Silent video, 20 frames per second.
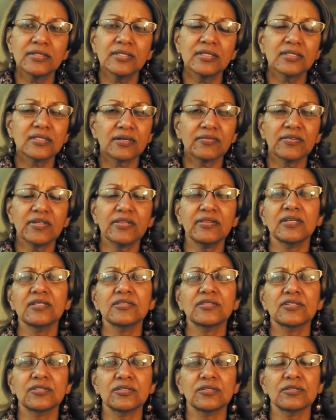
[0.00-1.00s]
has
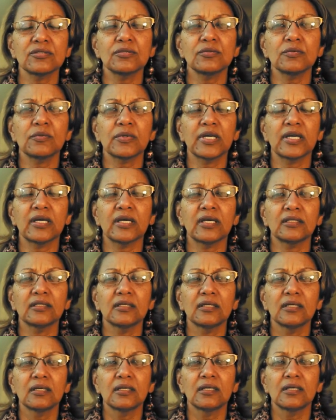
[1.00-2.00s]
everything to do with
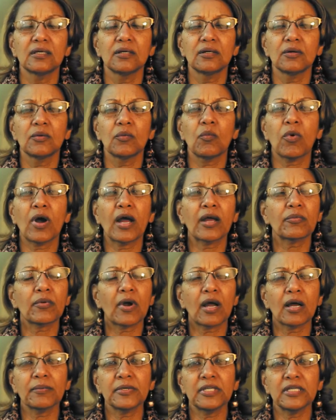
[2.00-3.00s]
why
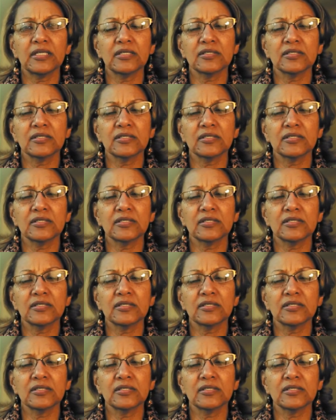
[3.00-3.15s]
Robbie